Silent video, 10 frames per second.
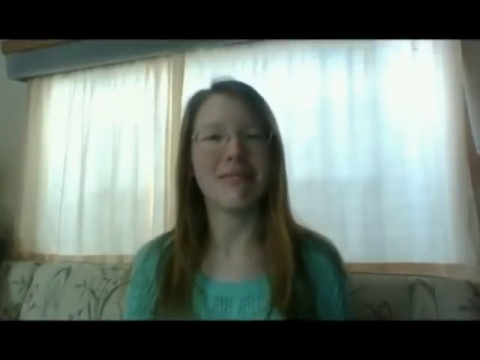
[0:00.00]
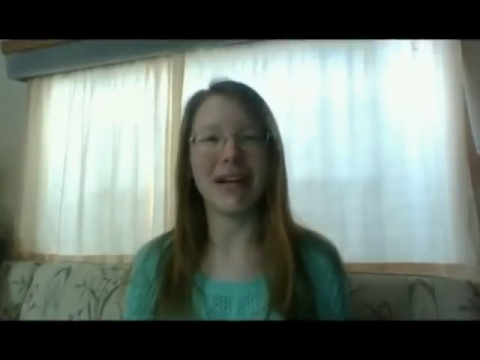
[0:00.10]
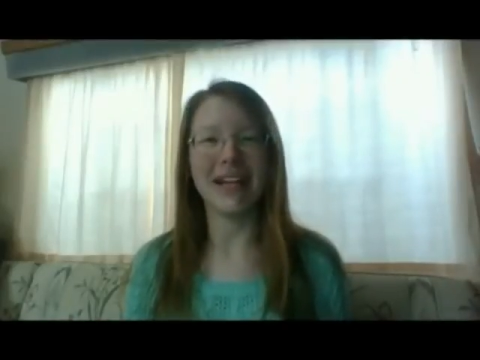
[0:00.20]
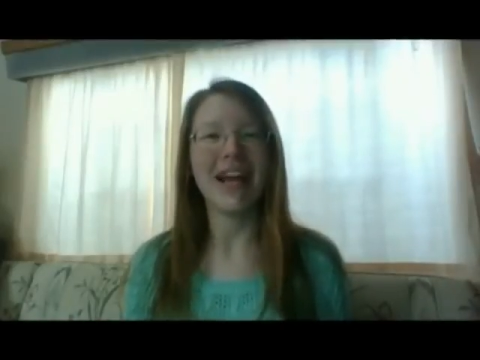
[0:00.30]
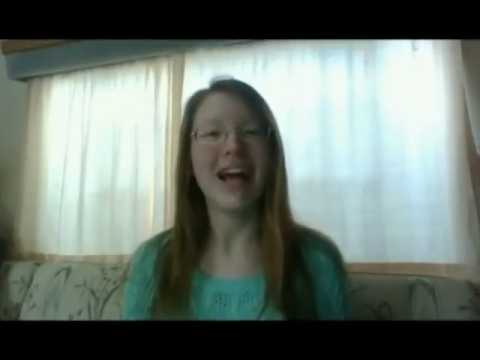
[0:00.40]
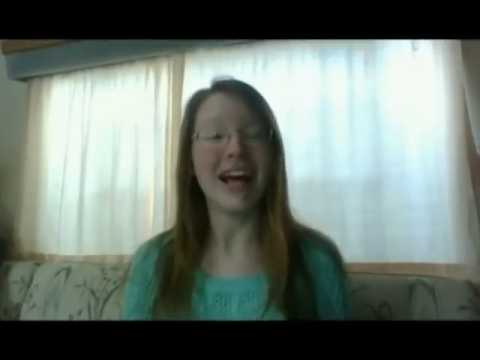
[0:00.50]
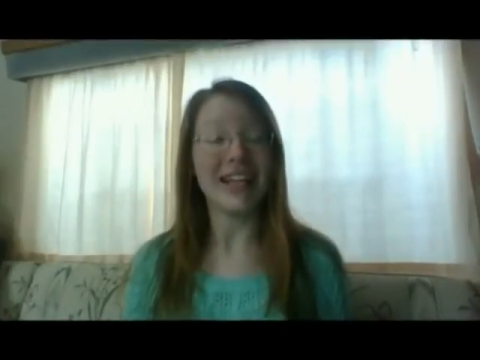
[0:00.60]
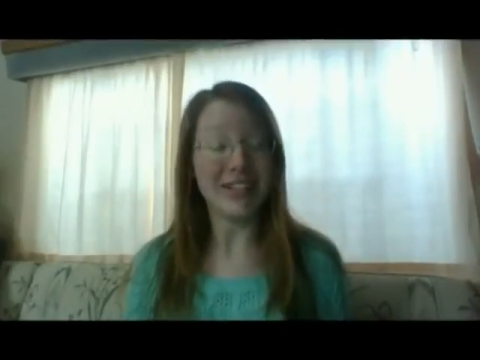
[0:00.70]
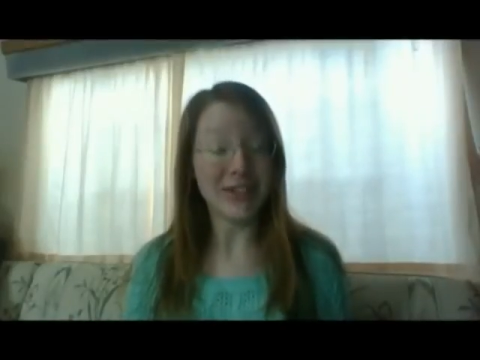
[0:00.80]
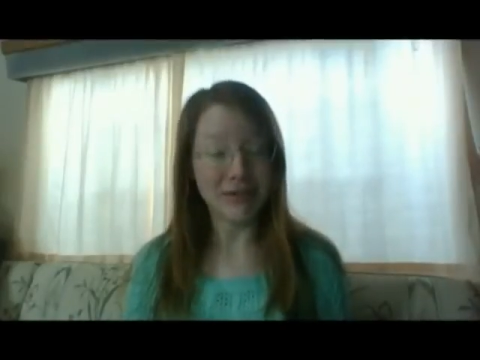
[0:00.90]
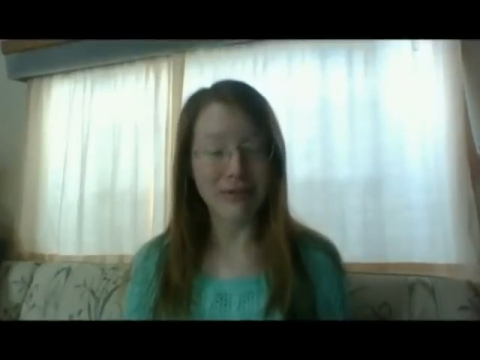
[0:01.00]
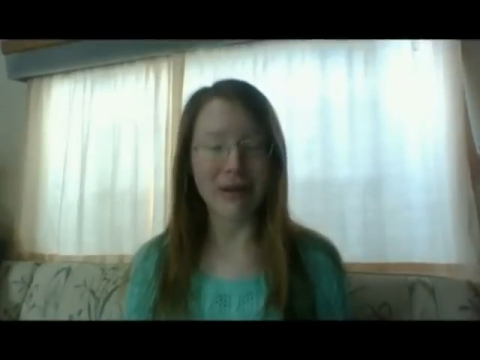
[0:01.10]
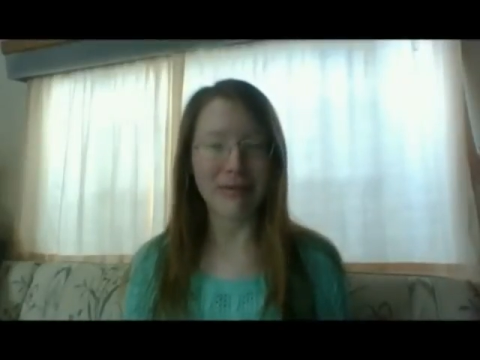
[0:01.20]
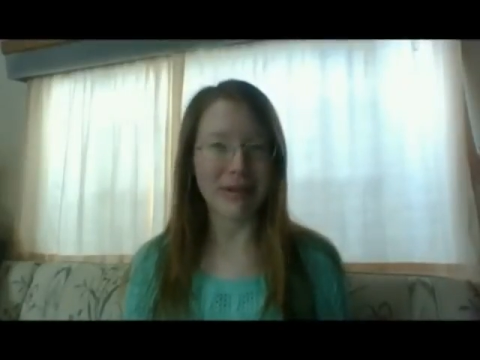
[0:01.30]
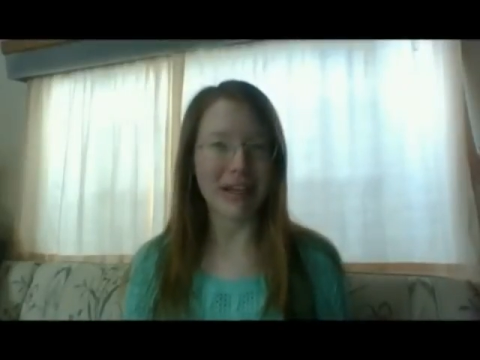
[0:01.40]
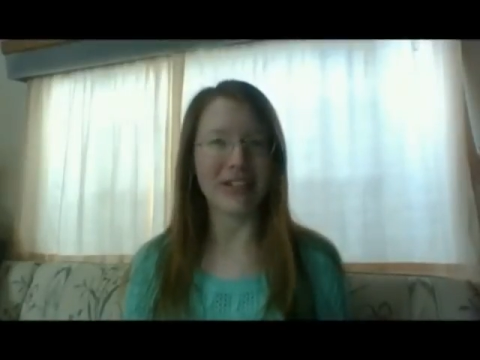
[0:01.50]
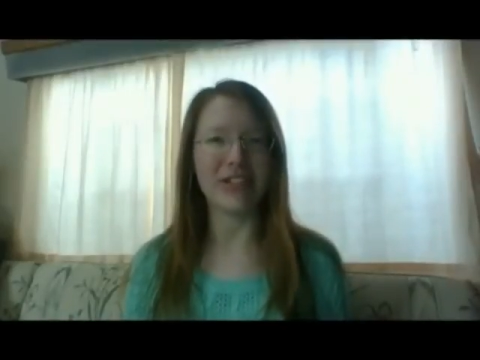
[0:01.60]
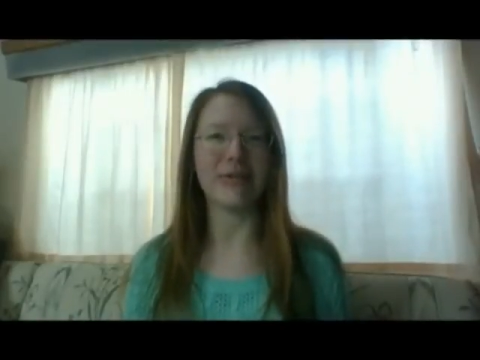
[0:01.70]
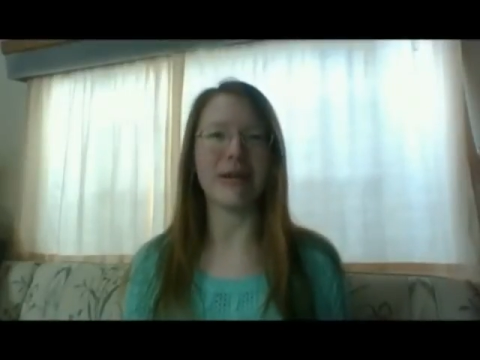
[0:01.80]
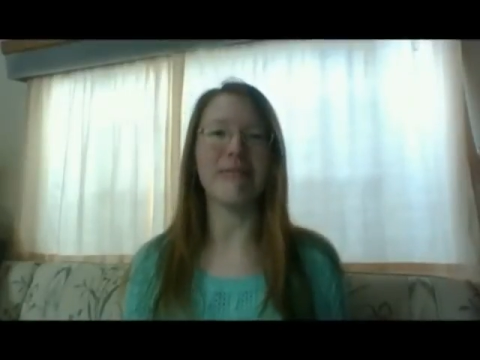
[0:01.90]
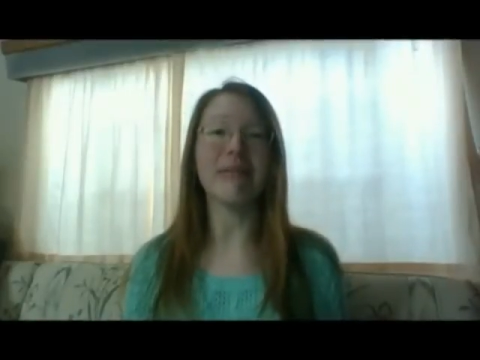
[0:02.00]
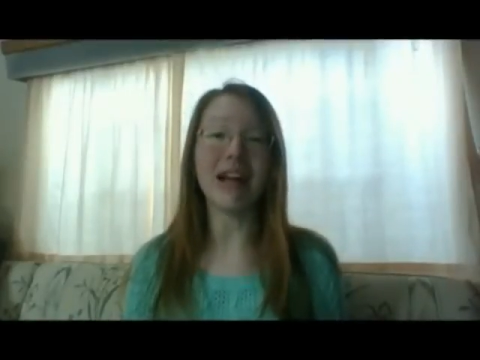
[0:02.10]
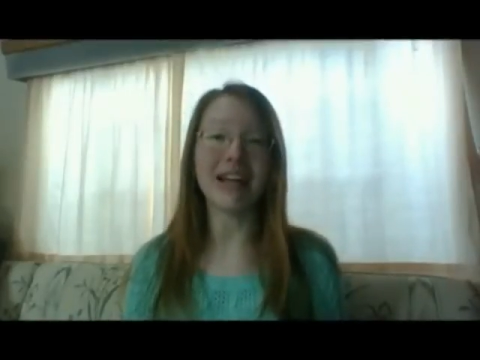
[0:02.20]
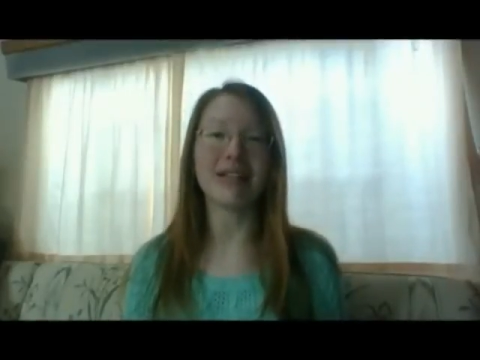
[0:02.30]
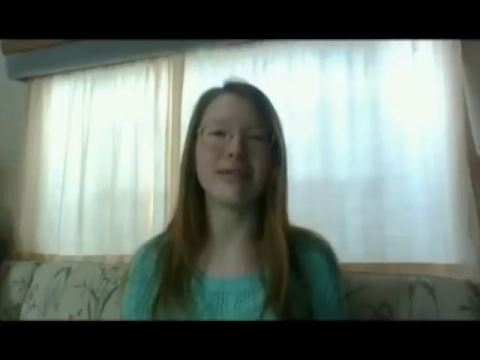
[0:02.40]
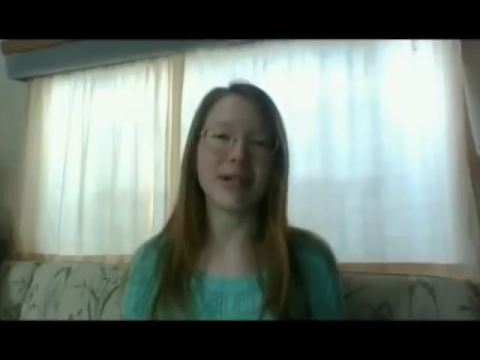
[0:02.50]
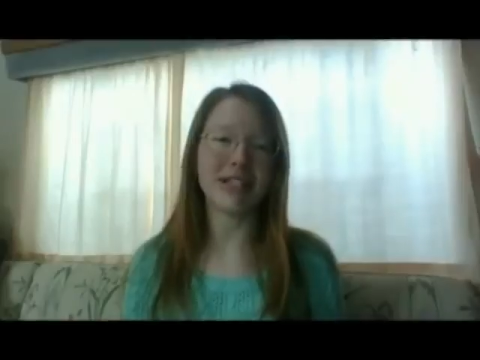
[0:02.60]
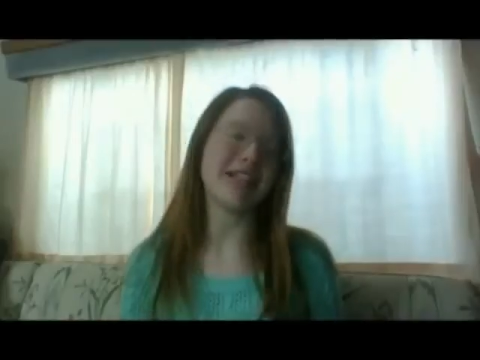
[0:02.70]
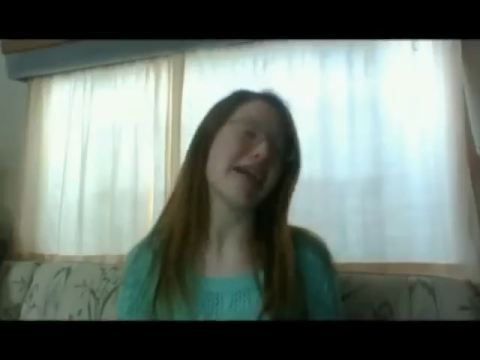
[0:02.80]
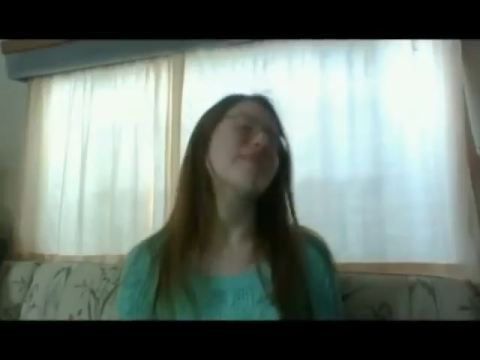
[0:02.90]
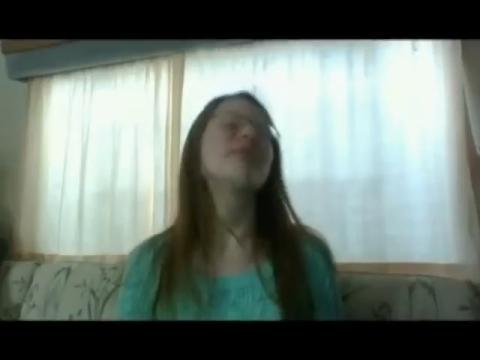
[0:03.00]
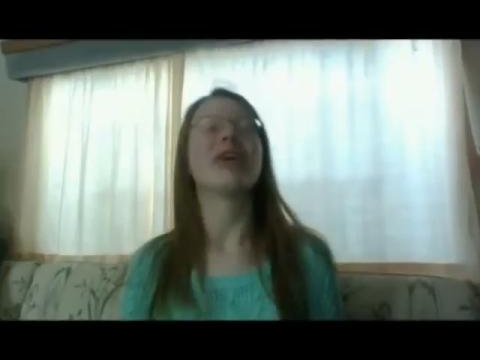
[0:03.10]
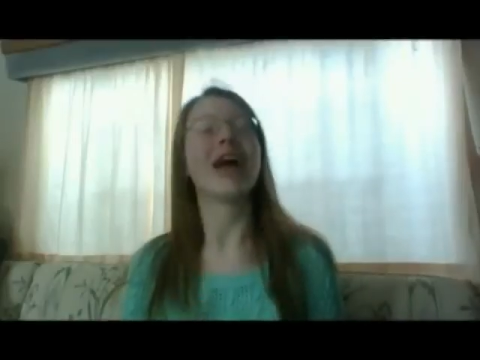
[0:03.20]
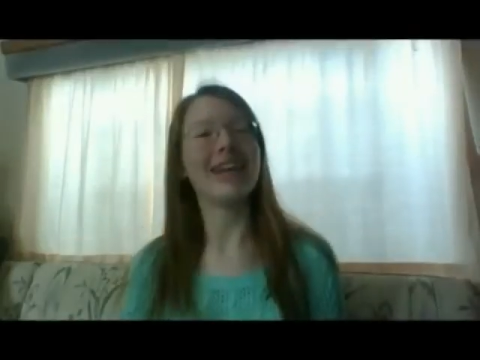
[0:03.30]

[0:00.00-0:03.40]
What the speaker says: but I do remember that she went blind in one chapter,